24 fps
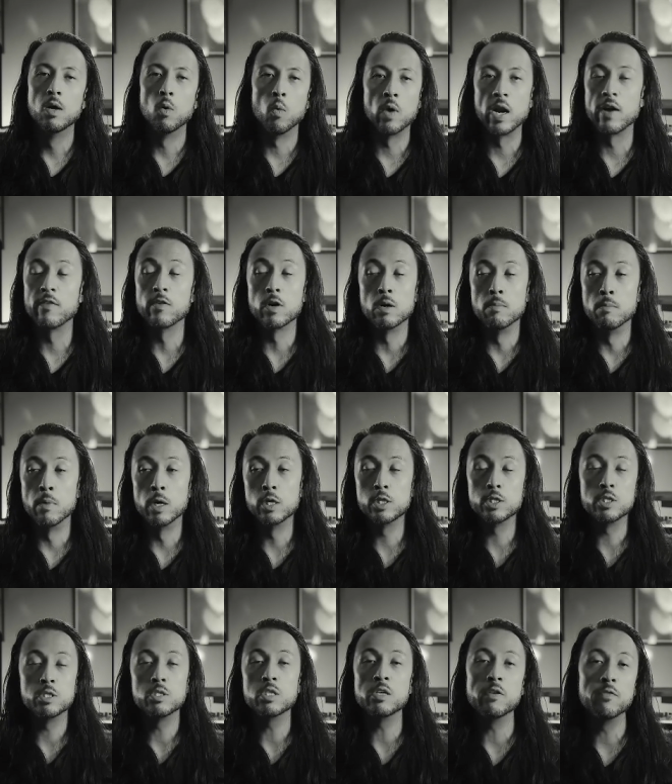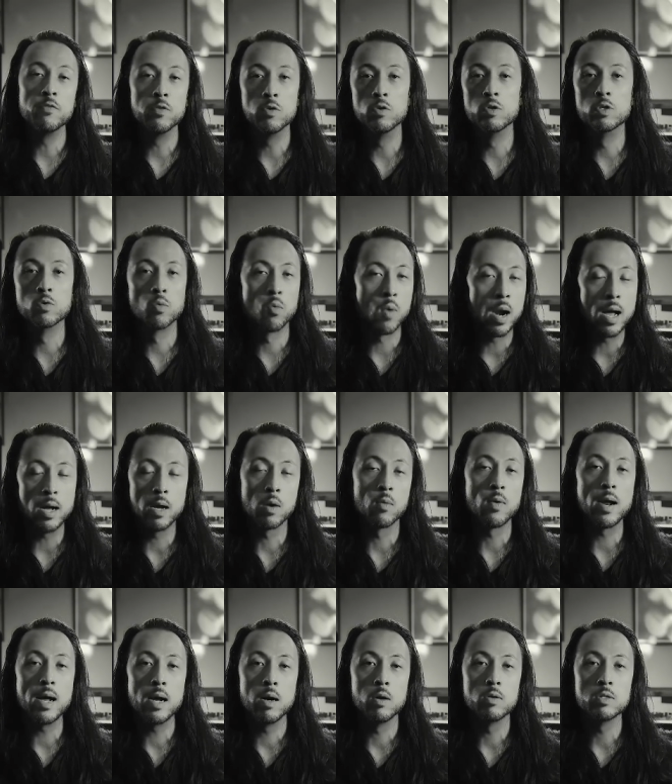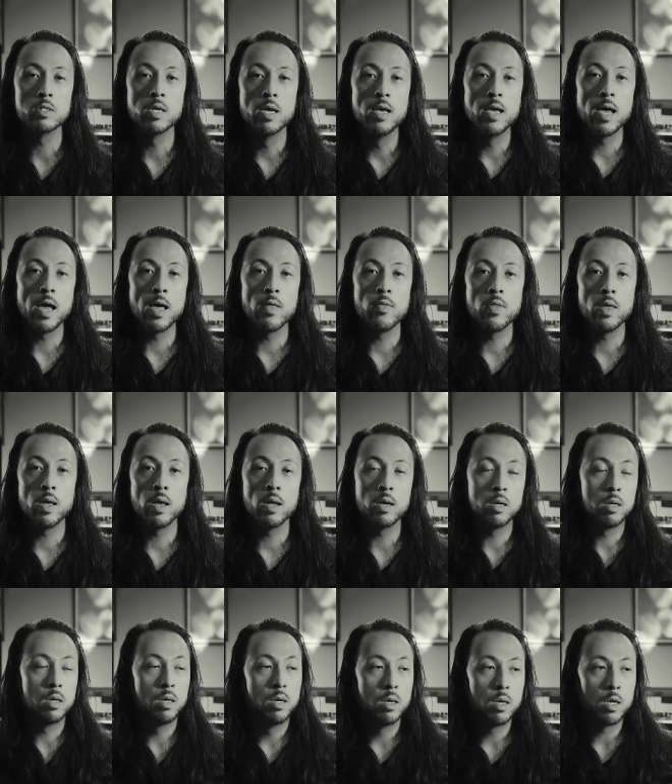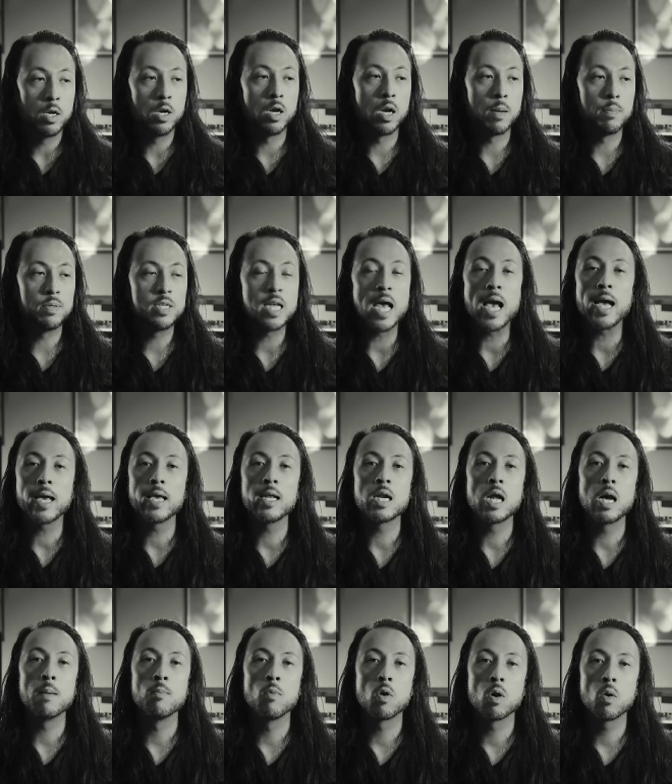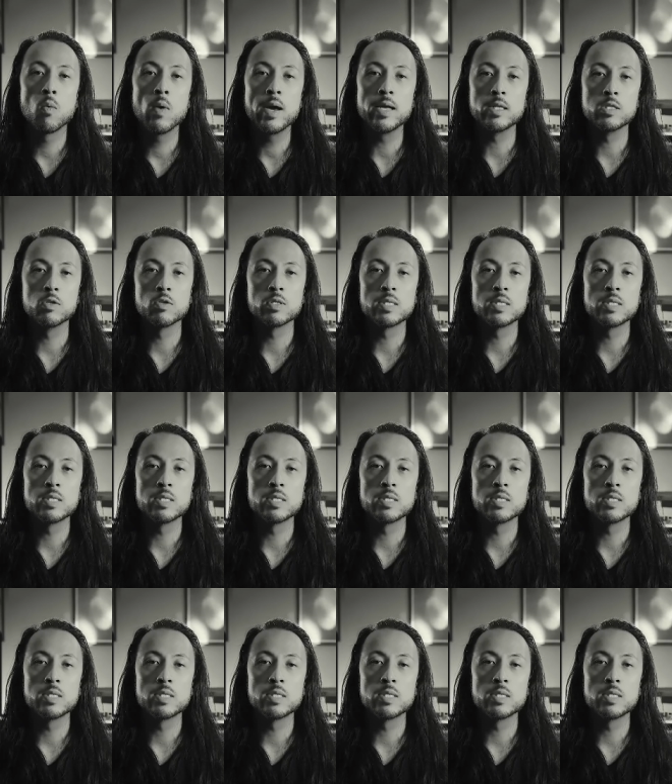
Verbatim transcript: whatever emergency food around, and then you end up tacking on more weight.